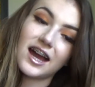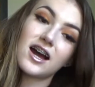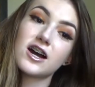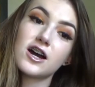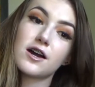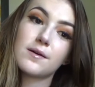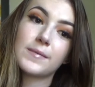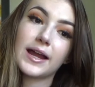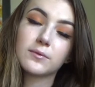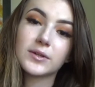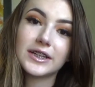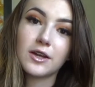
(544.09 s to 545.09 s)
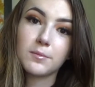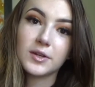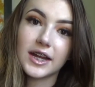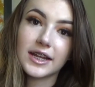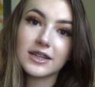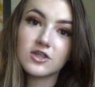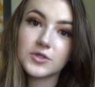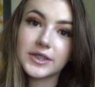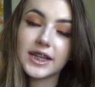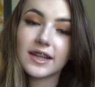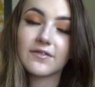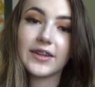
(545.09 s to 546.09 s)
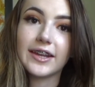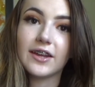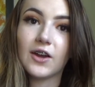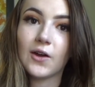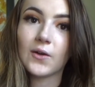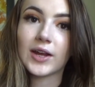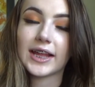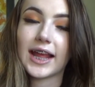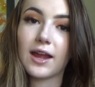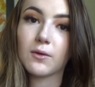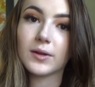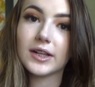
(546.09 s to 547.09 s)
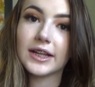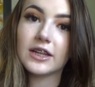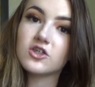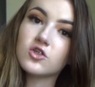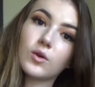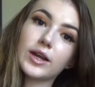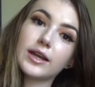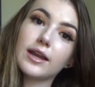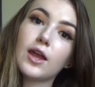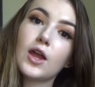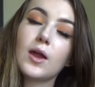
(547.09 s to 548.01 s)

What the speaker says: I really hope you guys enjoyed this video because I really enjoyed